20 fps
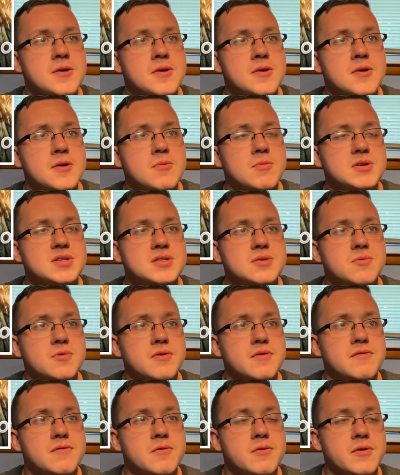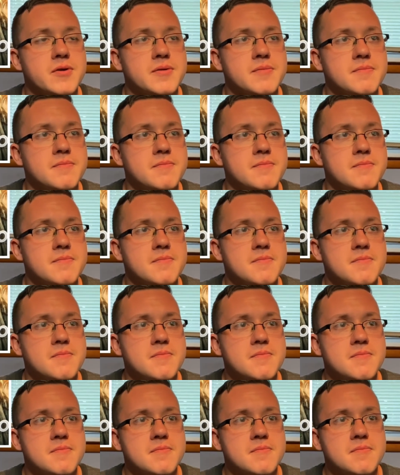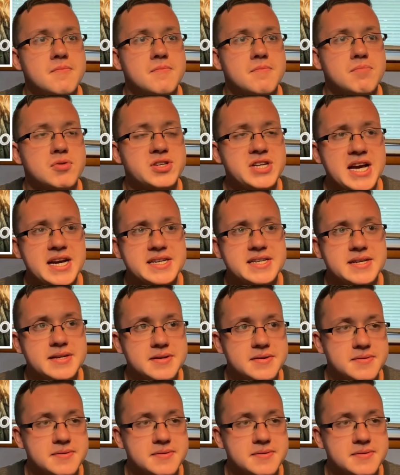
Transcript: what's the word for it? Protected.